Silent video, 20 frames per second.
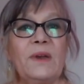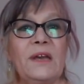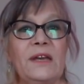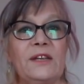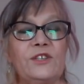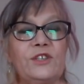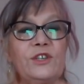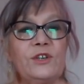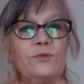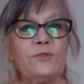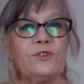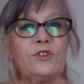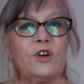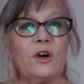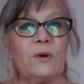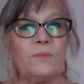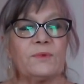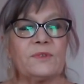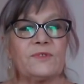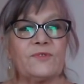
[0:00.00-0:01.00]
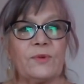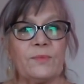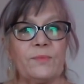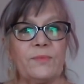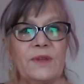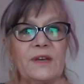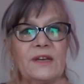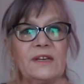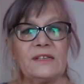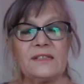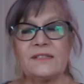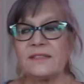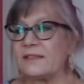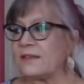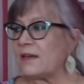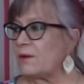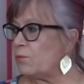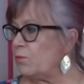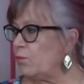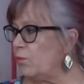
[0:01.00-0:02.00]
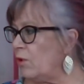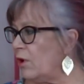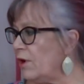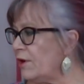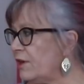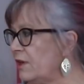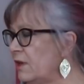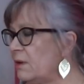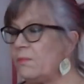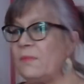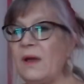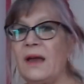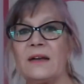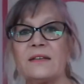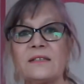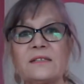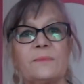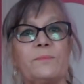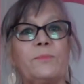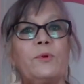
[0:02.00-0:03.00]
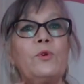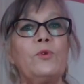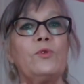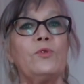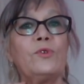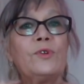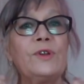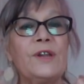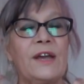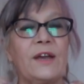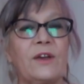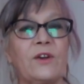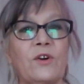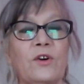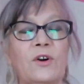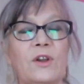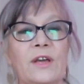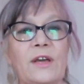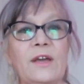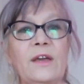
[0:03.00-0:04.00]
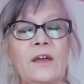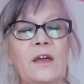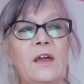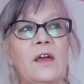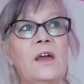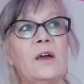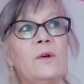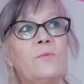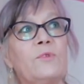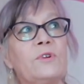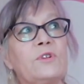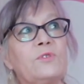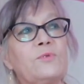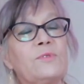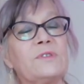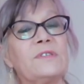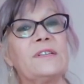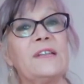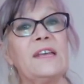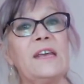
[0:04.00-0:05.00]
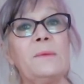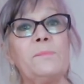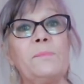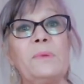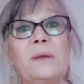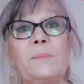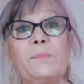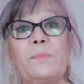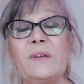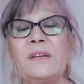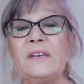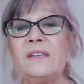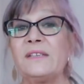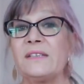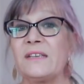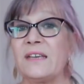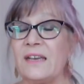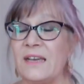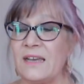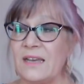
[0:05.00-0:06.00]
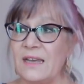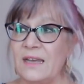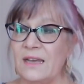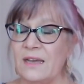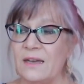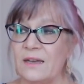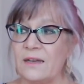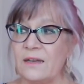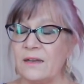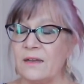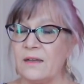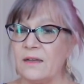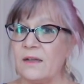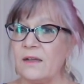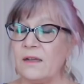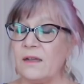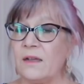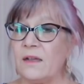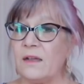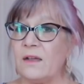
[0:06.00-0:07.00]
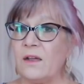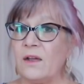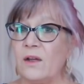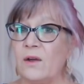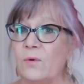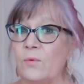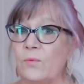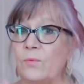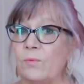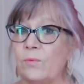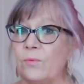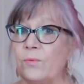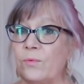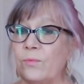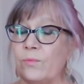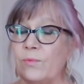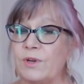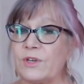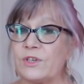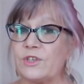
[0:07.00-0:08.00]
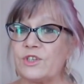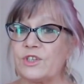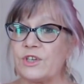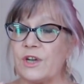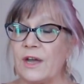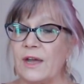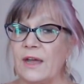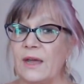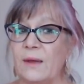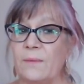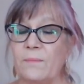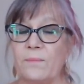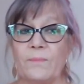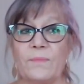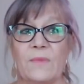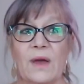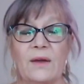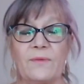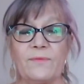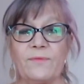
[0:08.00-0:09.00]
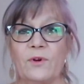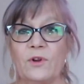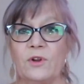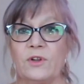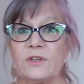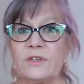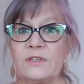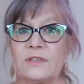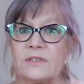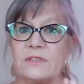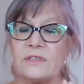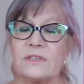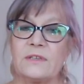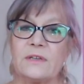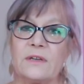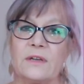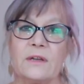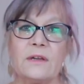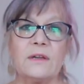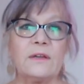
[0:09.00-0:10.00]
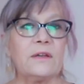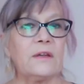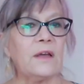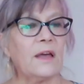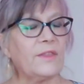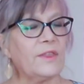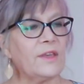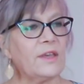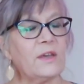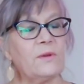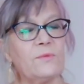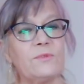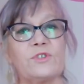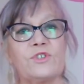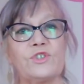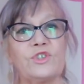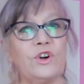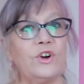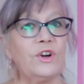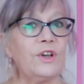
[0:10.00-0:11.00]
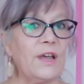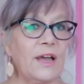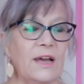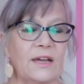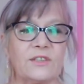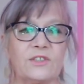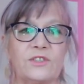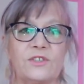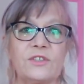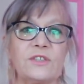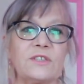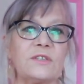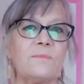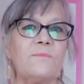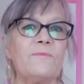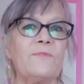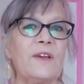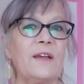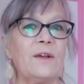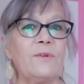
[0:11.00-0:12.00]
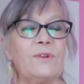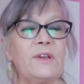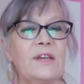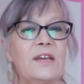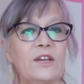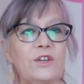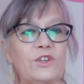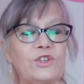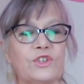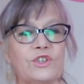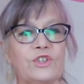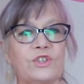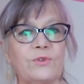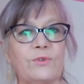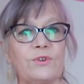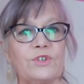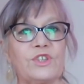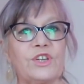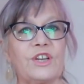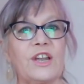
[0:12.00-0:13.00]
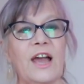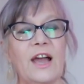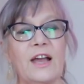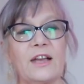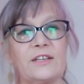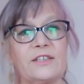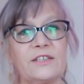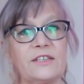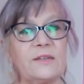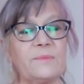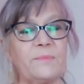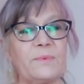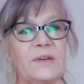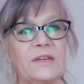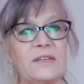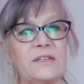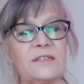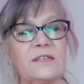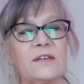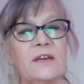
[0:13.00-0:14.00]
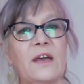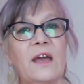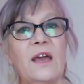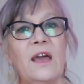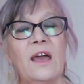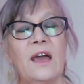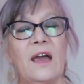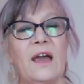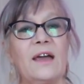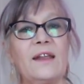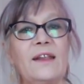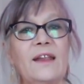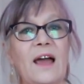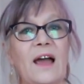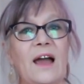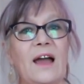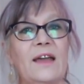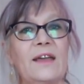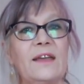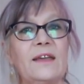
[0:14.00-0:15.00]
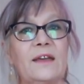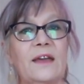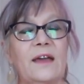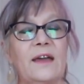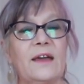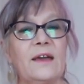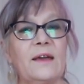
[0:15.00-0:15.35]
made 2 tops from this. One of them has a polo neck collar, which was an ABBT, which I followed. I think it was Joy had done some variation to it. She'd hacked it a bit, and I